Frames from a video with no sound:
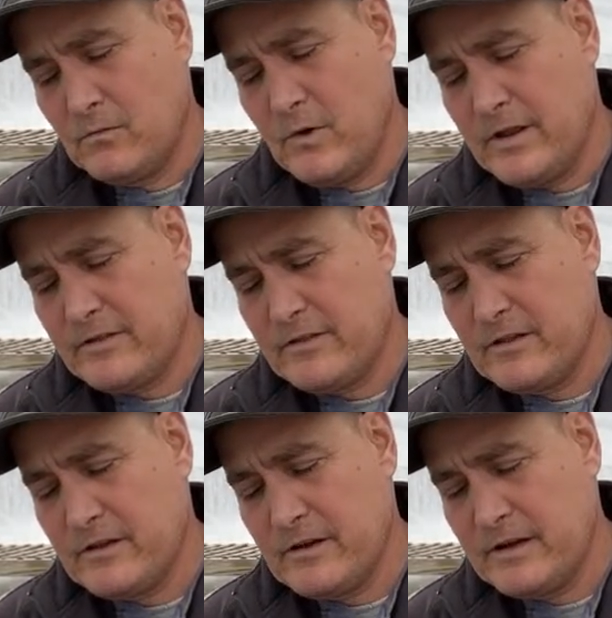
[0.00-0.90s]
with
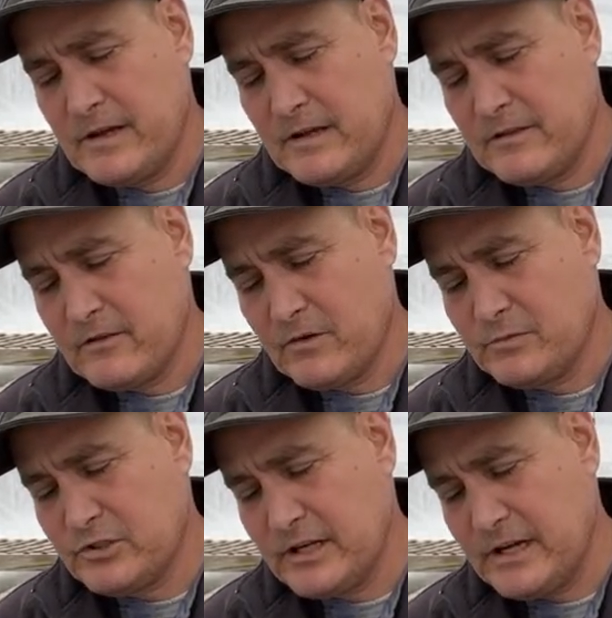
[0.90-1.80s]
the
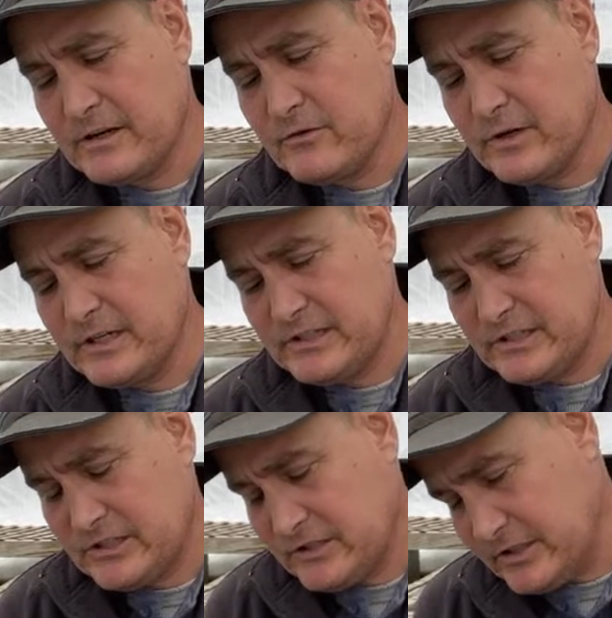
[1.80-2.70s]
30%
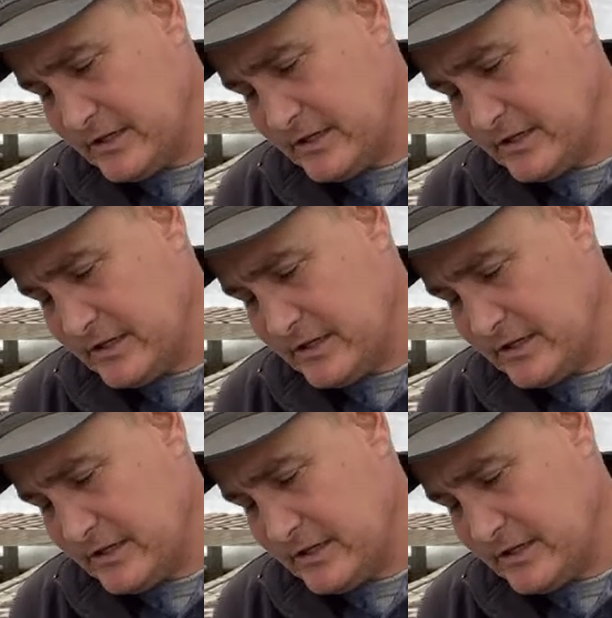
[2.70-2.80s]
increase